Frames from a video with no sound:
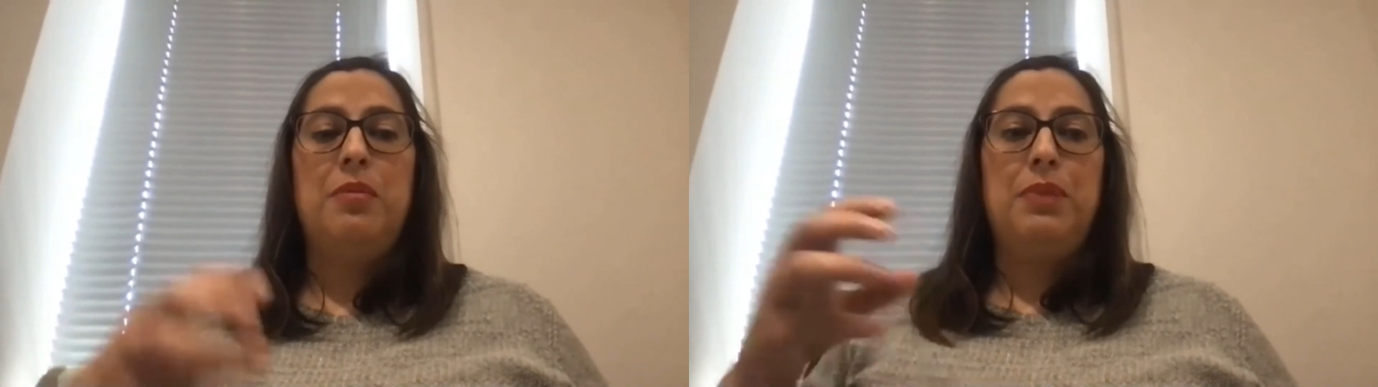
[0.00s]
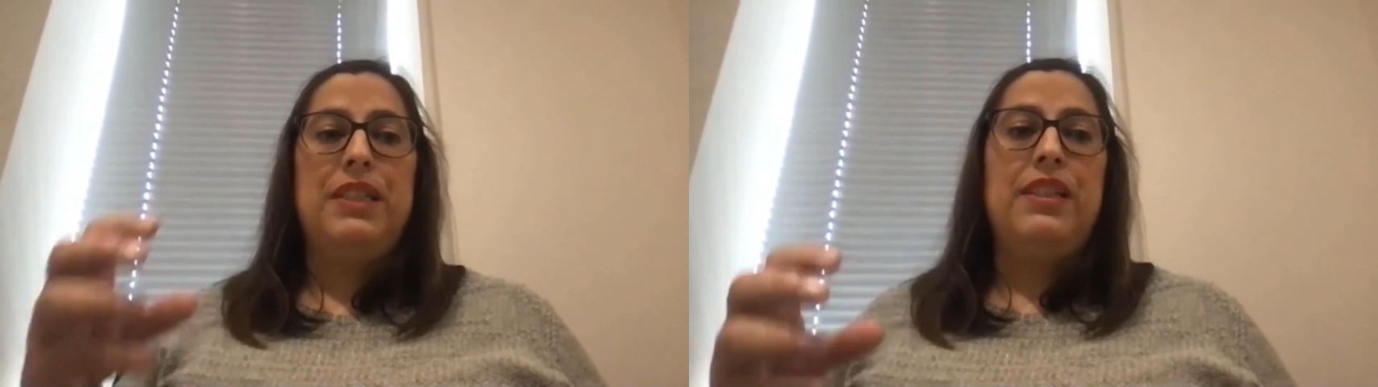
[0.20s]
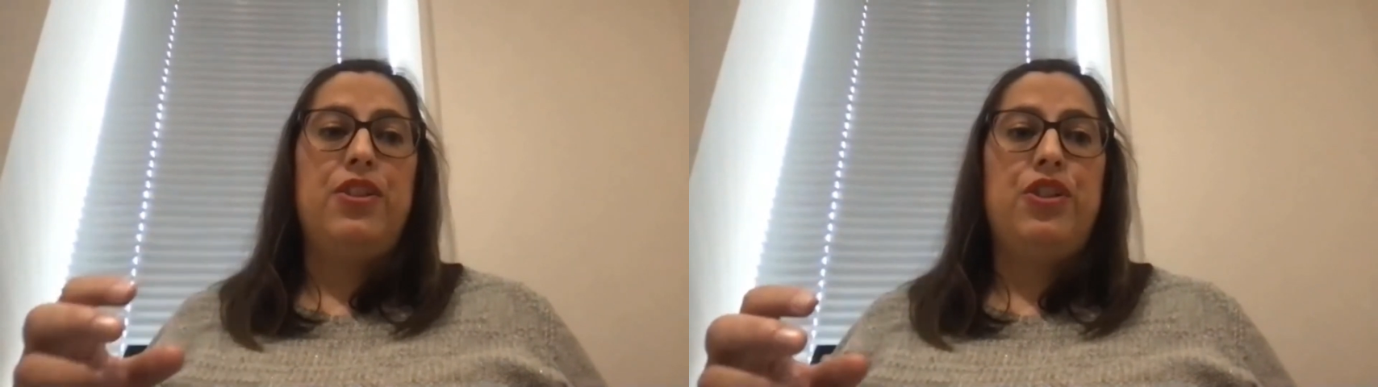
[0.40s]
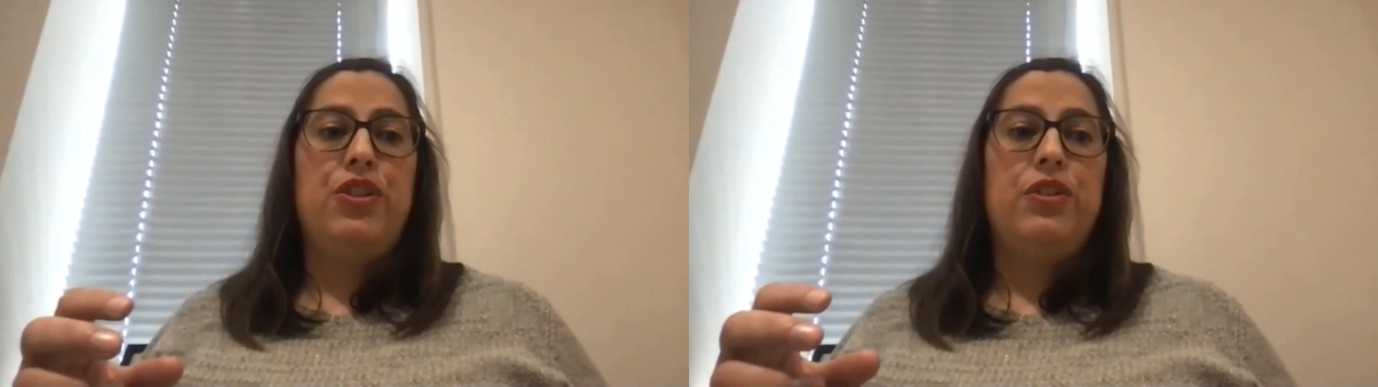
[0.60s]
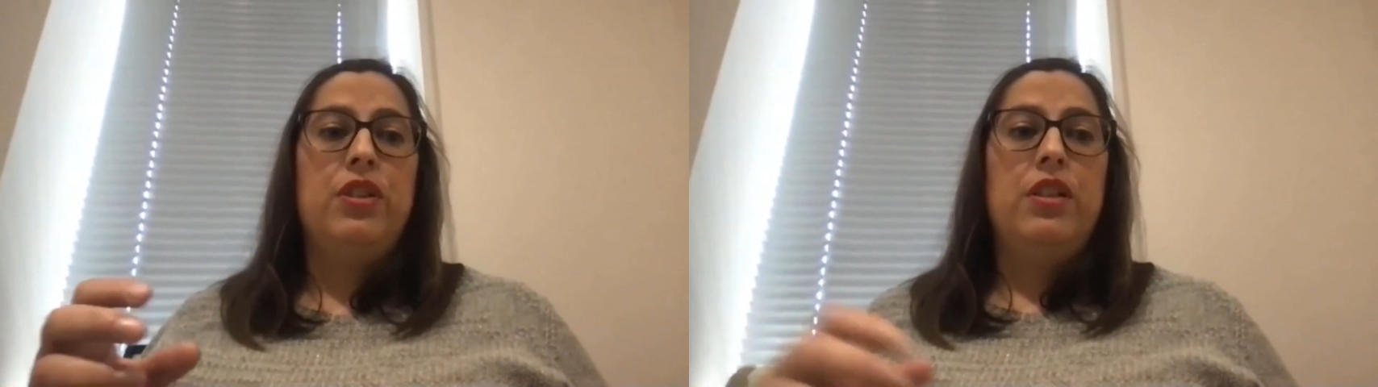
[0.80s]

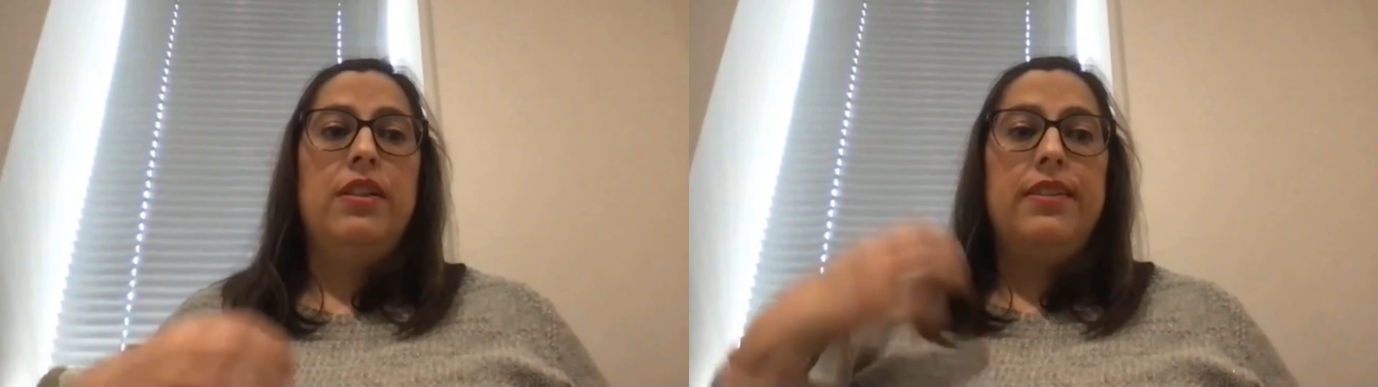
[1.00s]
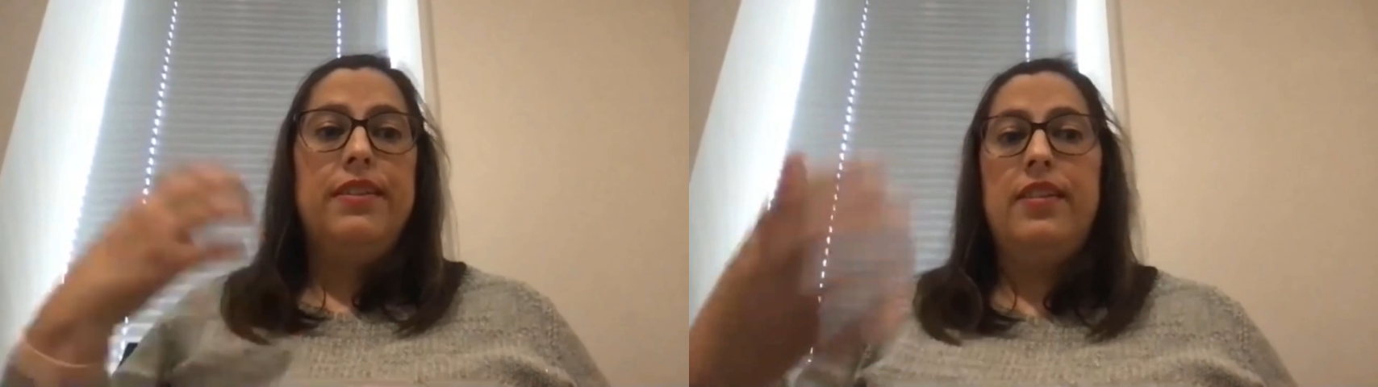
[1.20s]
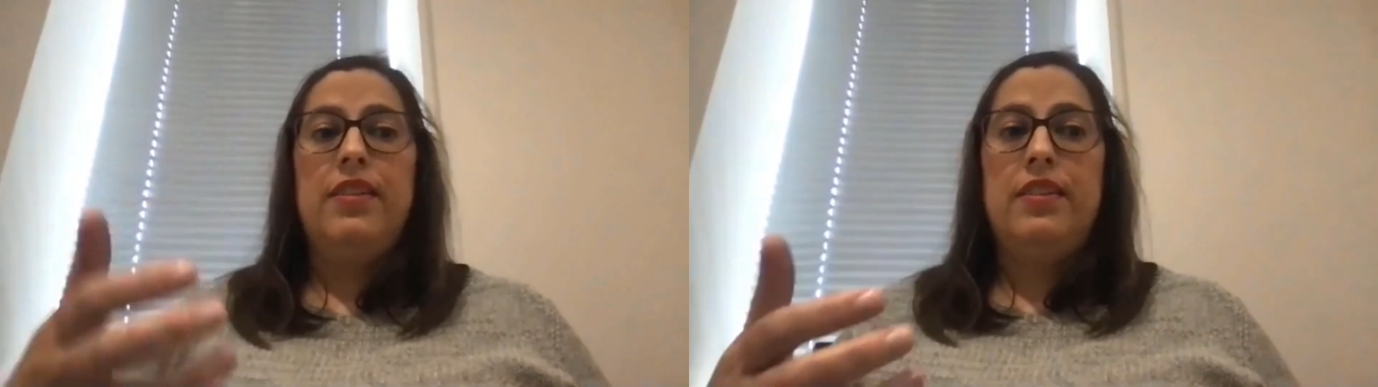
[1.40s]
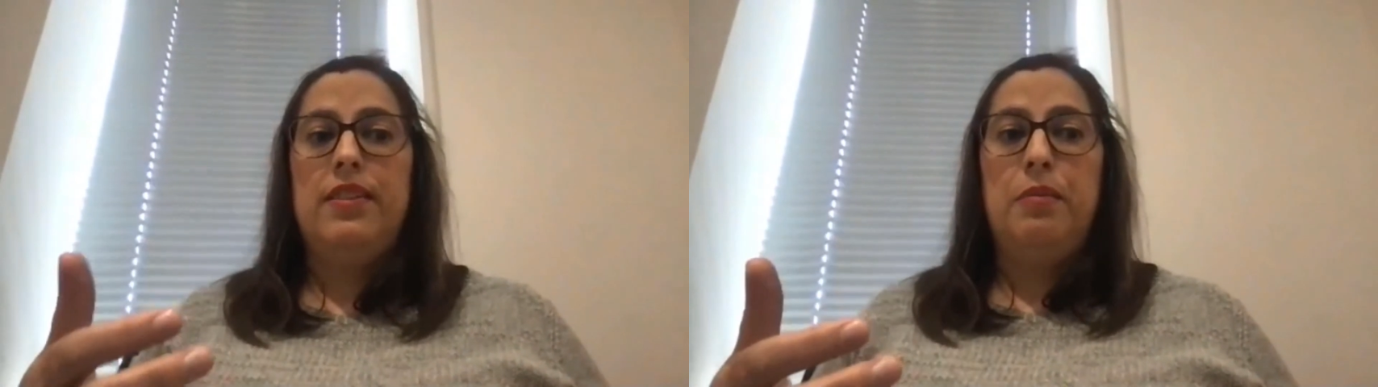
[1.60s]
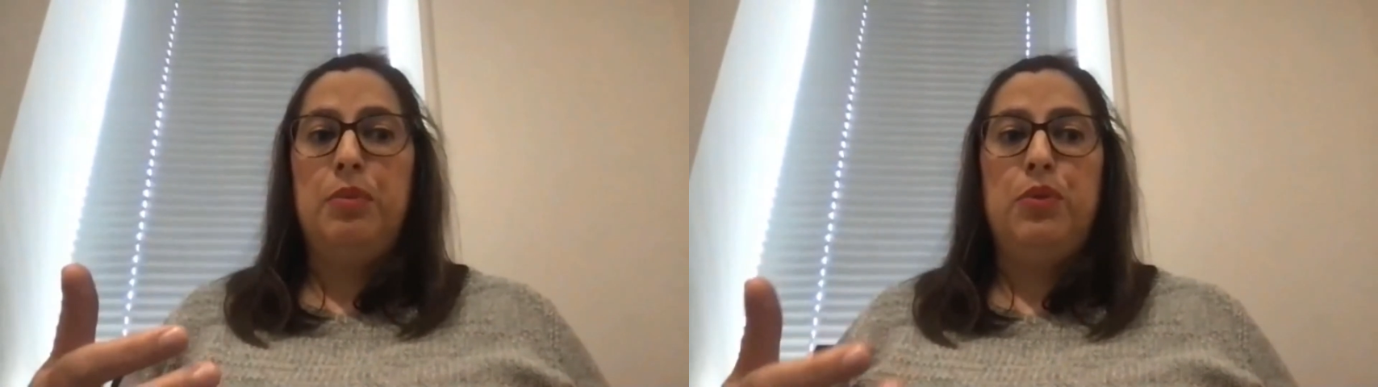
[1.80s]
application
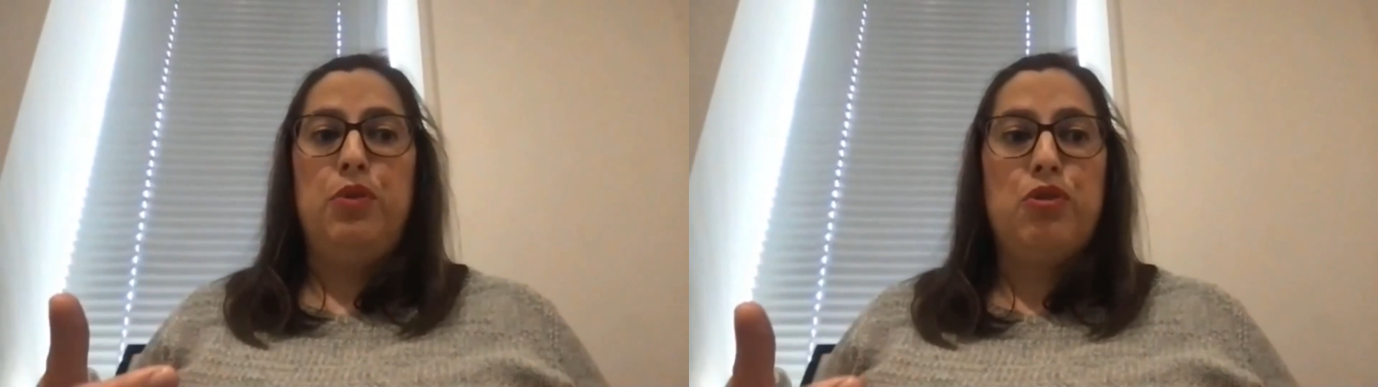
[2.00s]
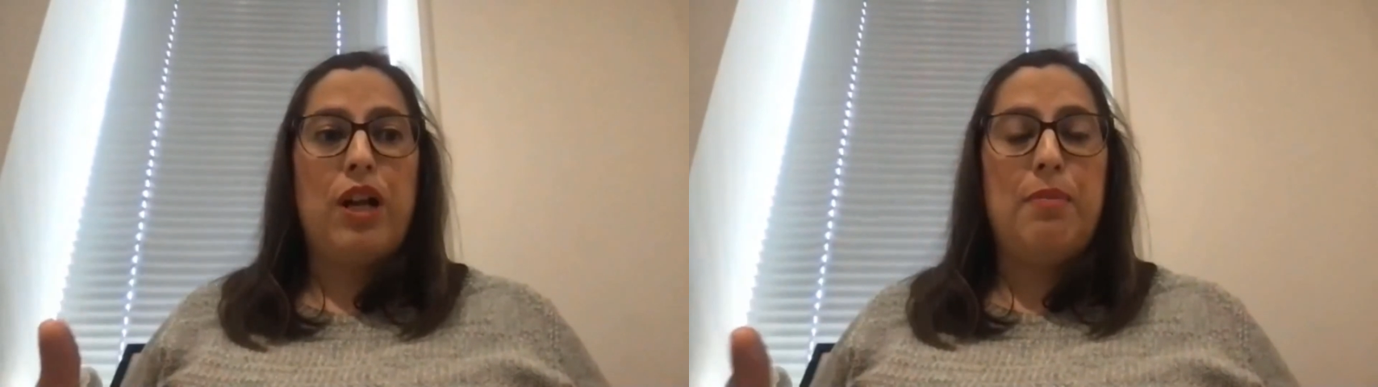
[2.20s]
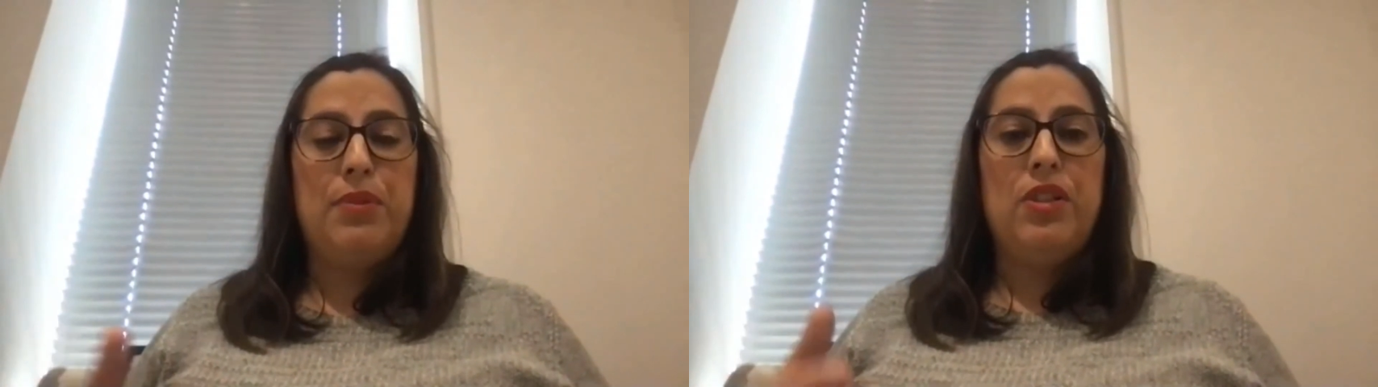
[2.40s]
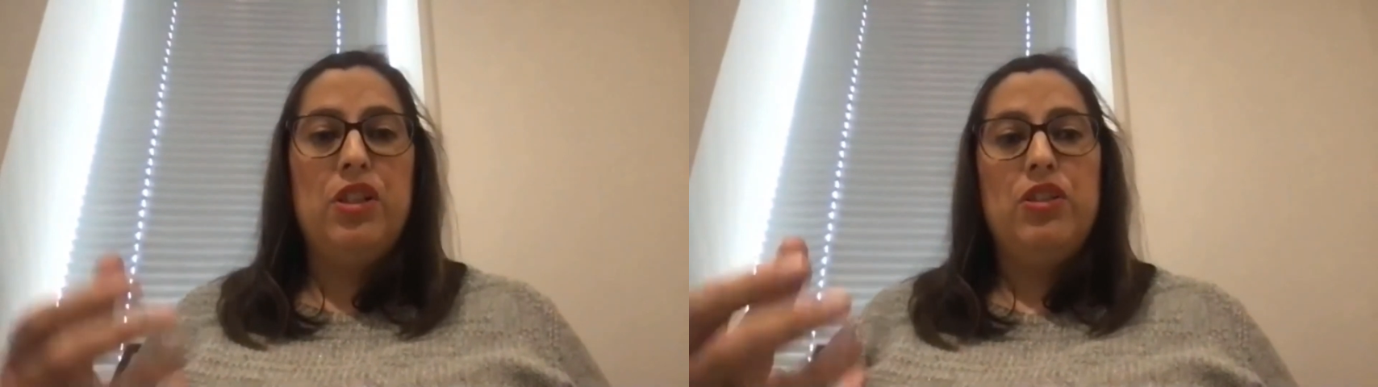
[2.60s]
doesn't bootstraps,